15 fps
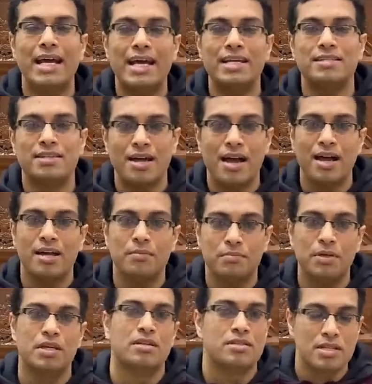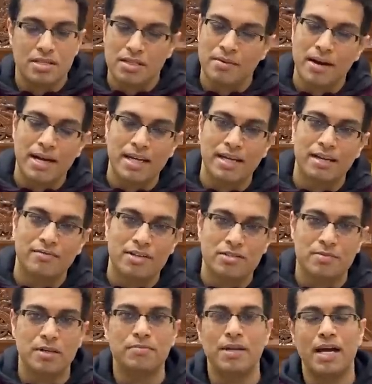SIP, systematic
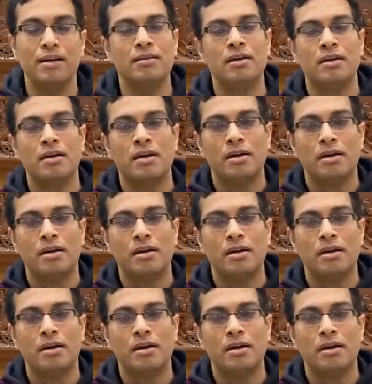investment plan.